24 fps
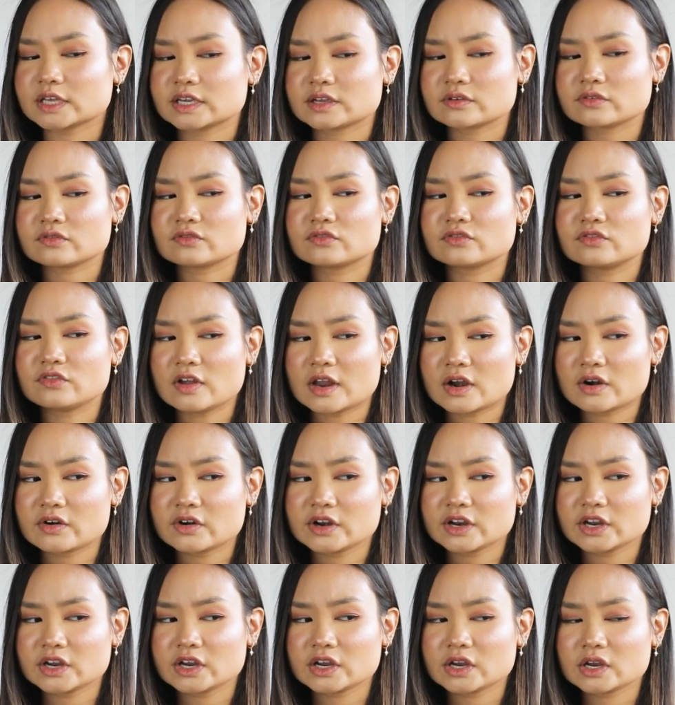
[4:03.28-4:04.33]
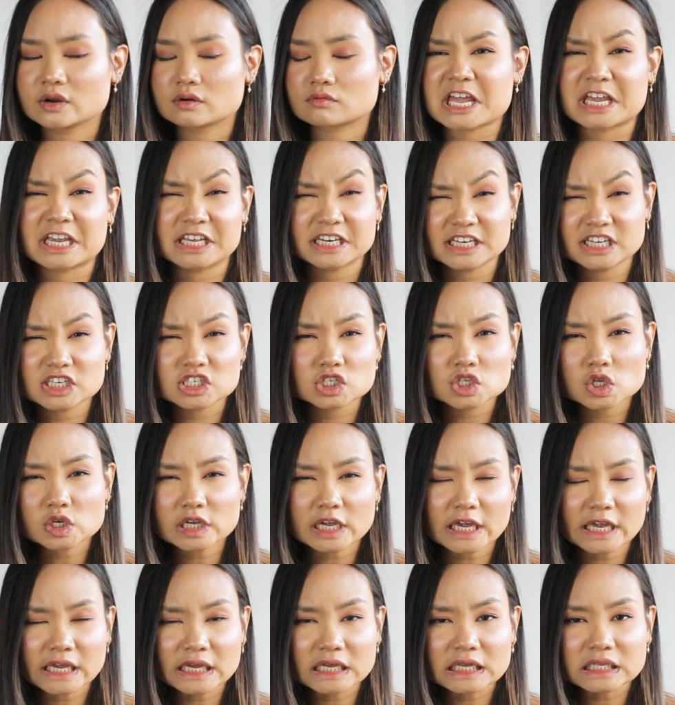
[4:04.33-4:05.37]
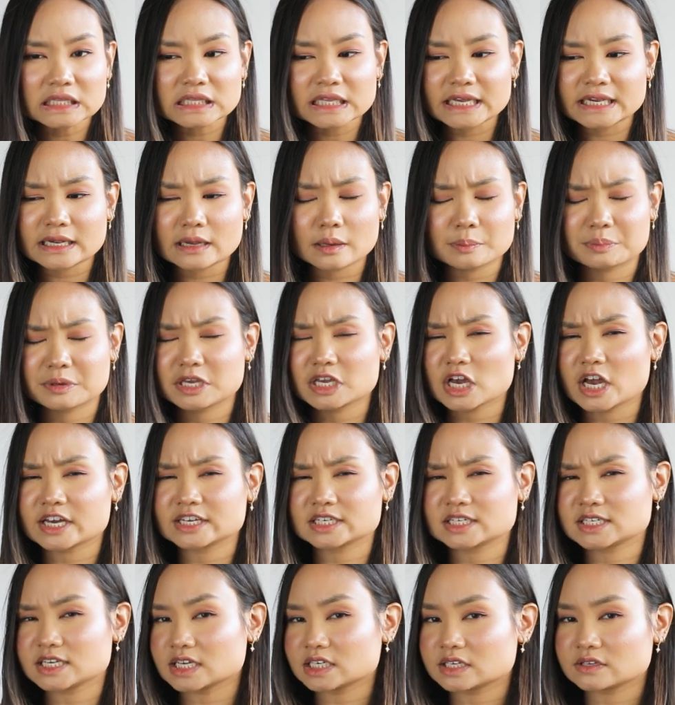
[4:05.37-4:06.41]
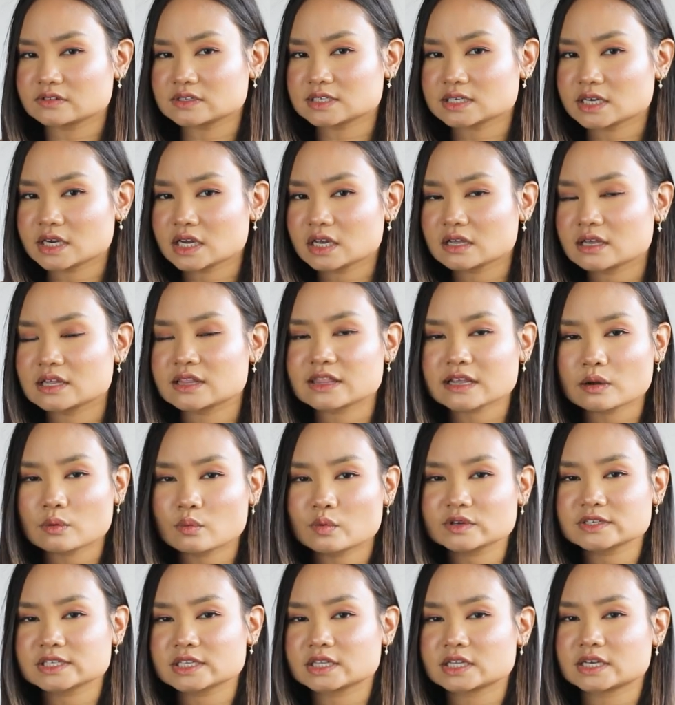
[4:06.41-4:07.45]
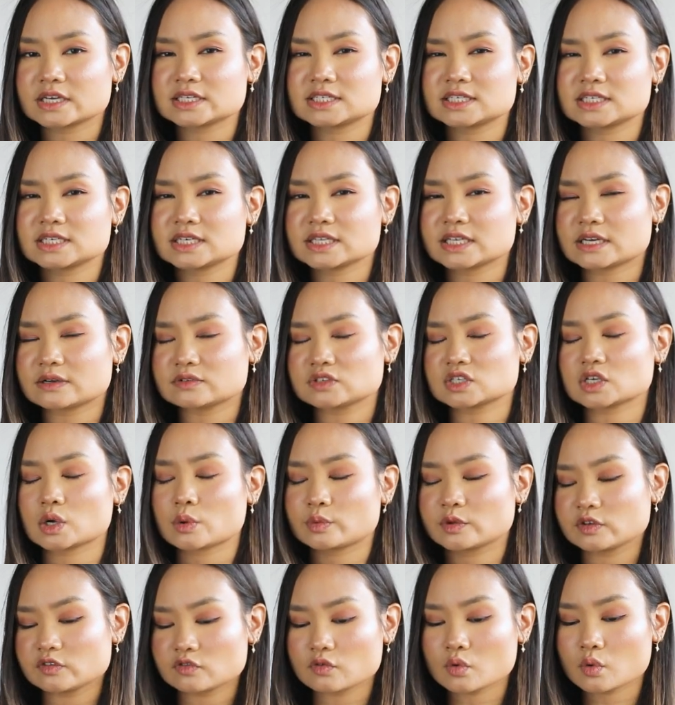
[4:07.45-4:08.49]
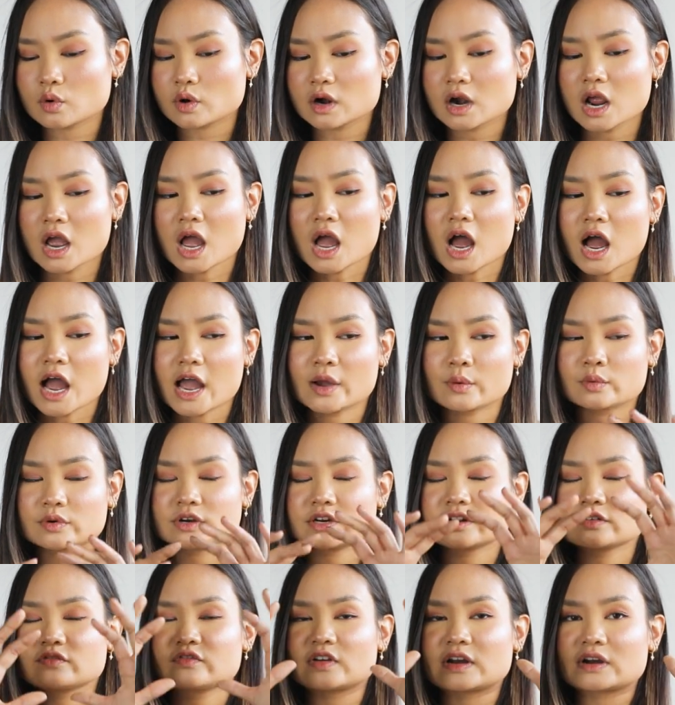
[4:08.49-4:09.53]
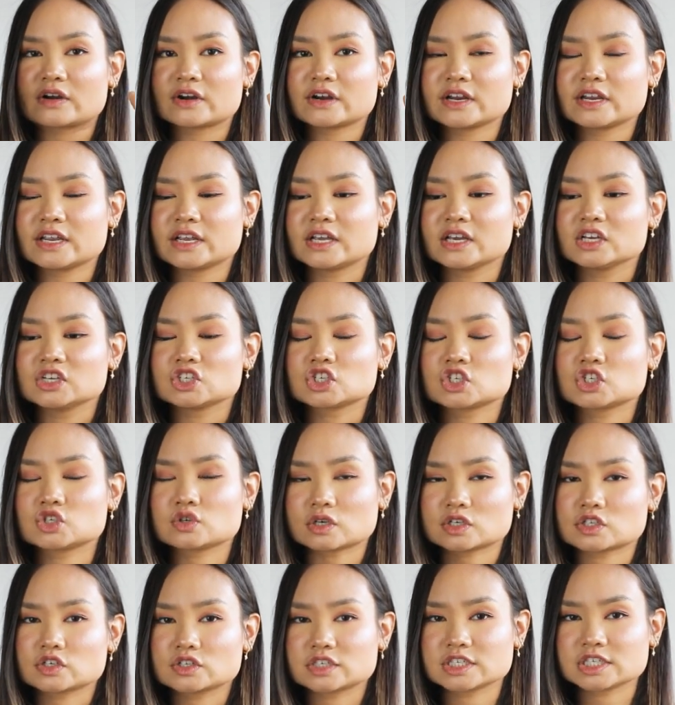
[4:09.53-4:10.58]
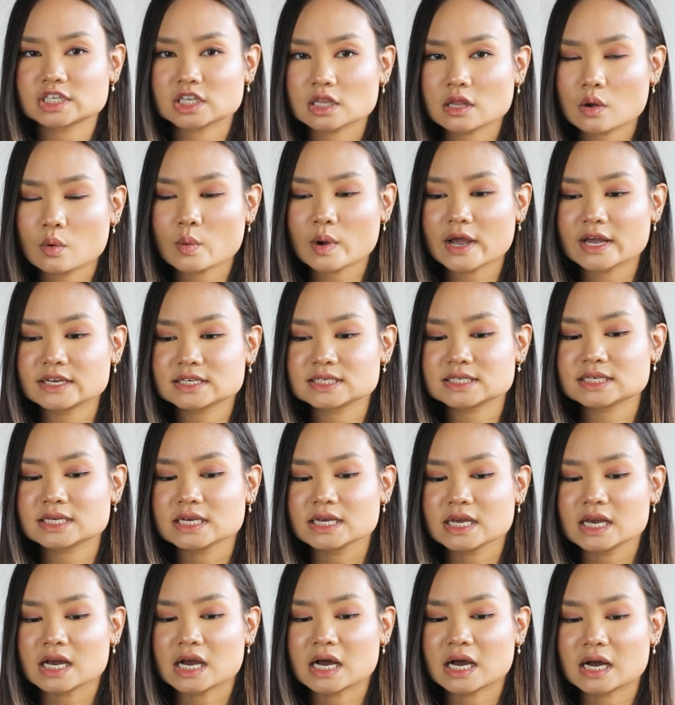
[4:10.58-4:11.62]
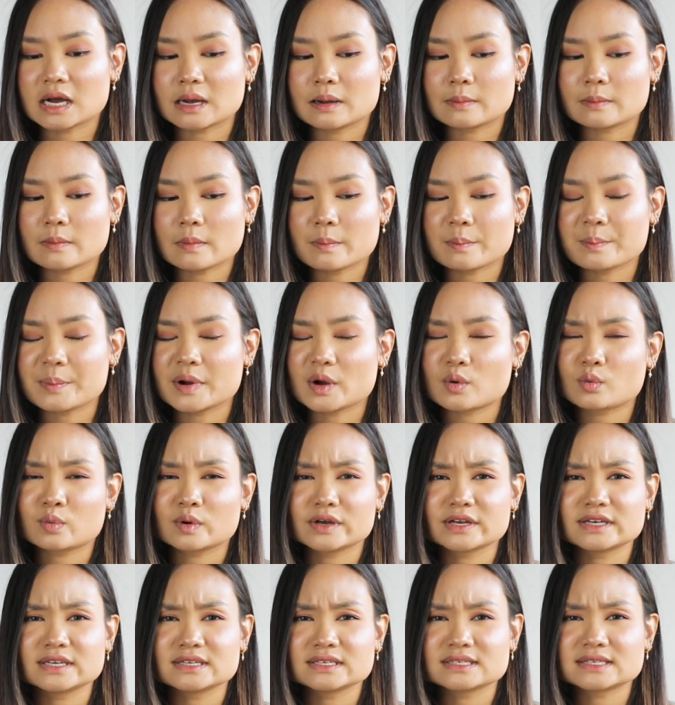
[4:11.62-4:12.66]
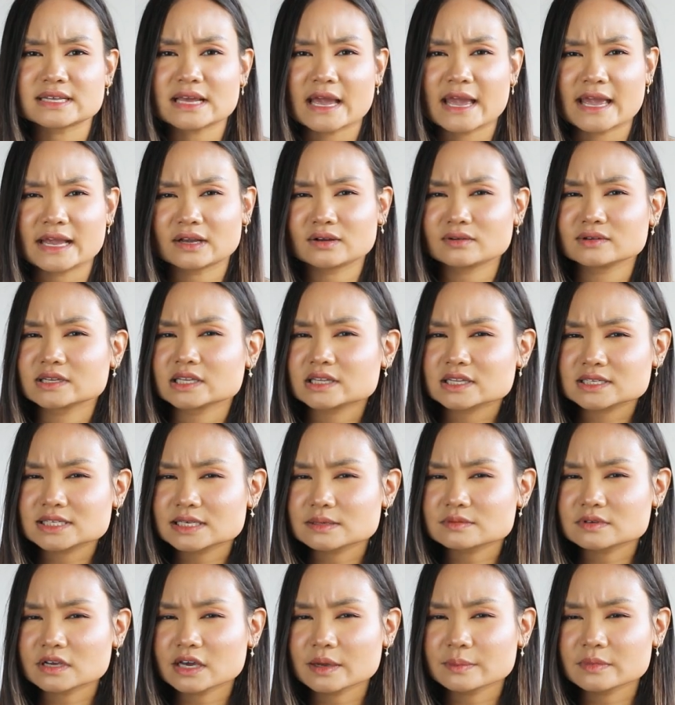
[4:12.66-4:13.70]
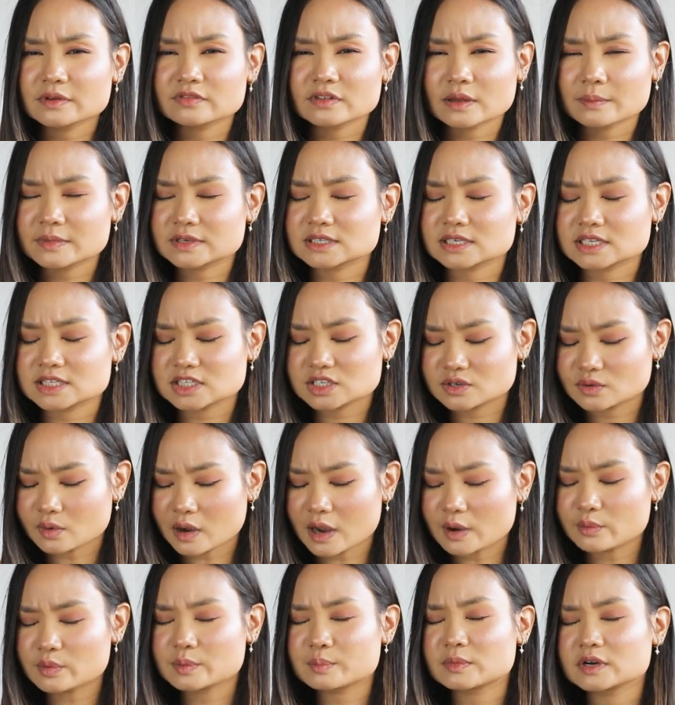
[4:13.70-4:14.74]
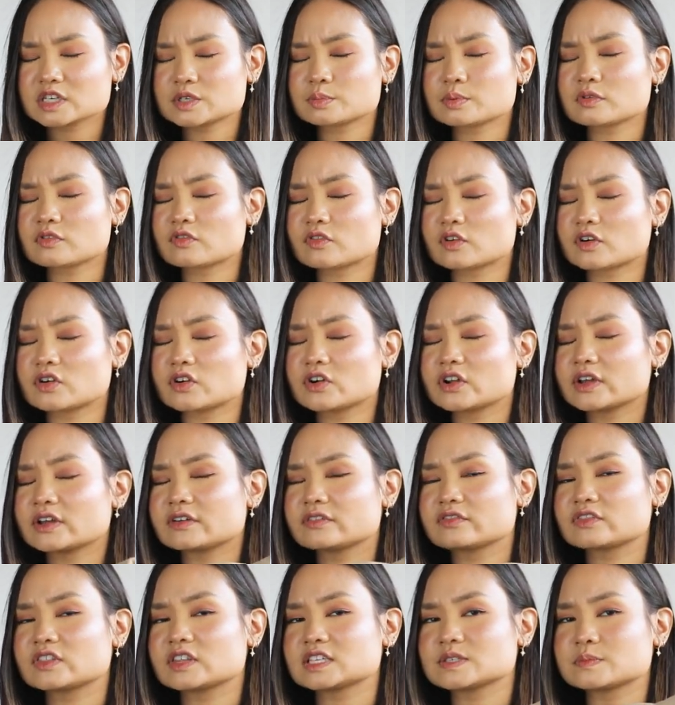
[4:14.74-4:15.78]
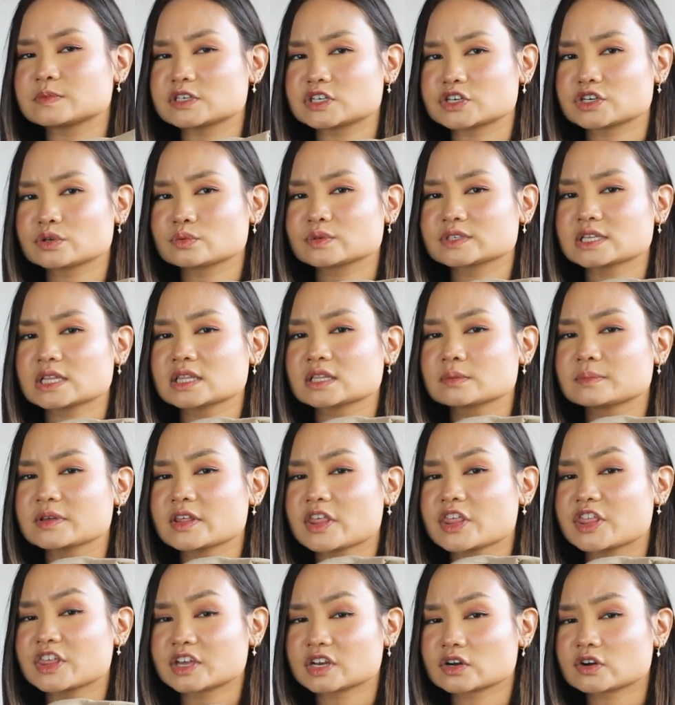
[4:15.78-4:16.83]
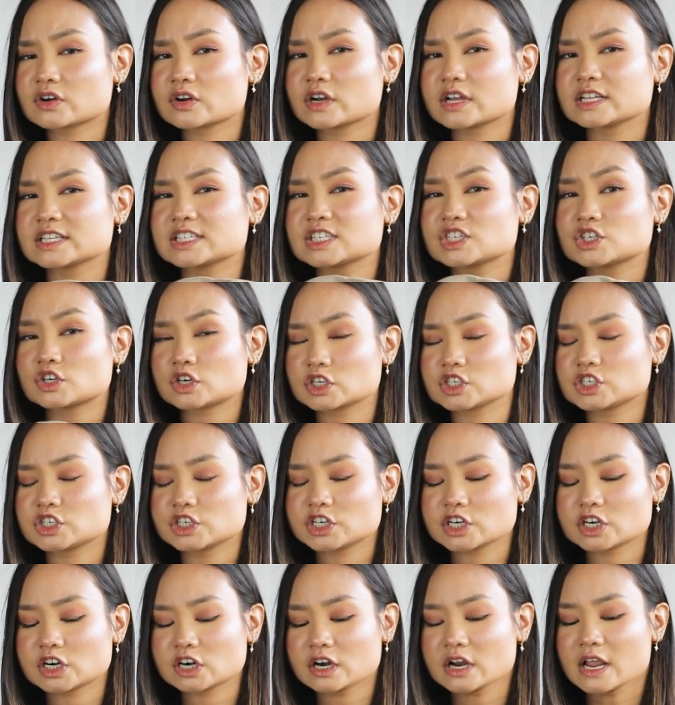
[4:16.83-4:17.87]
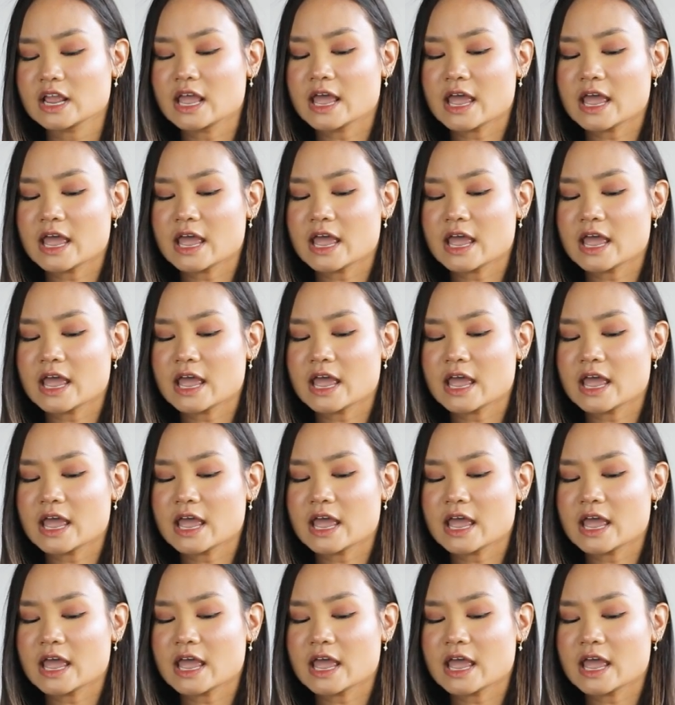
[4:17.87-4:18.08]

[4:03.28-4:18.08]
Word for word: like very eighties looking, like a P I detective style, and that wasn't the idea that I was going for. I wanted a very structured silhouette, Um, but was angled at the same time, if that makes sense. So I would much prefer if this material was a little bit thicker and starchier